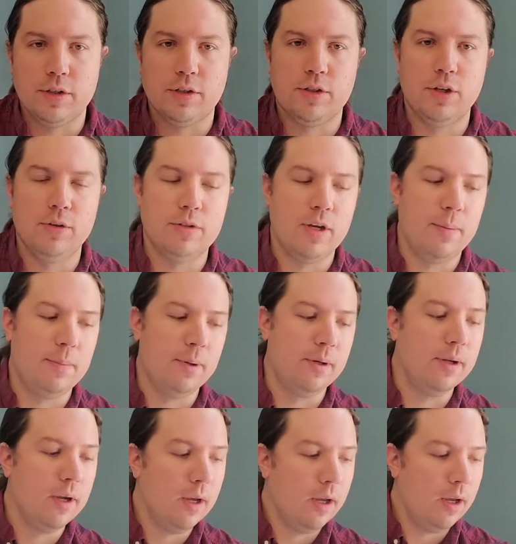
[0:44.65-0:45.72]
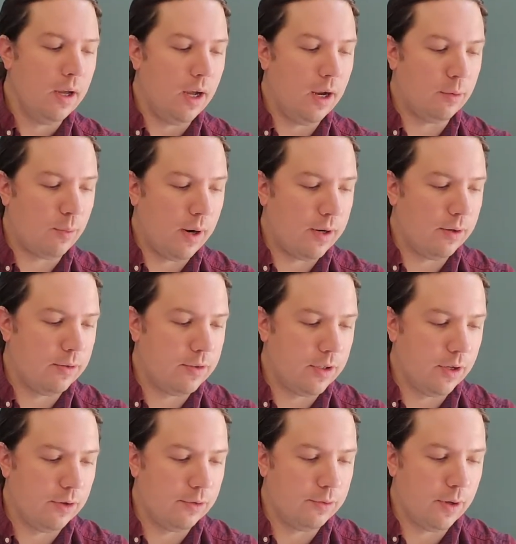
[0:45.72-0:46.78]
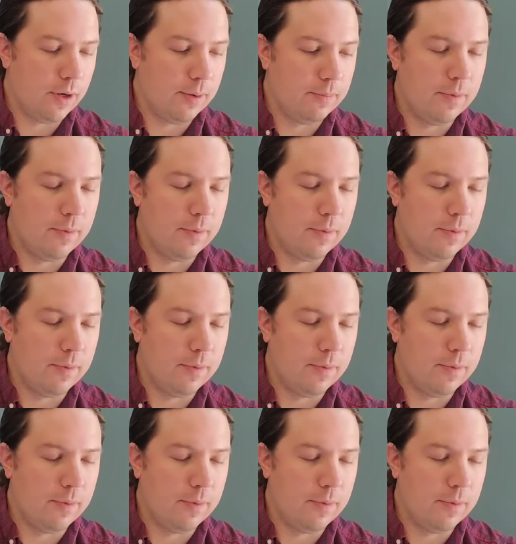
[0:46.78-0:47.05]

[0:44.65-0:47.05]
It shows up in records of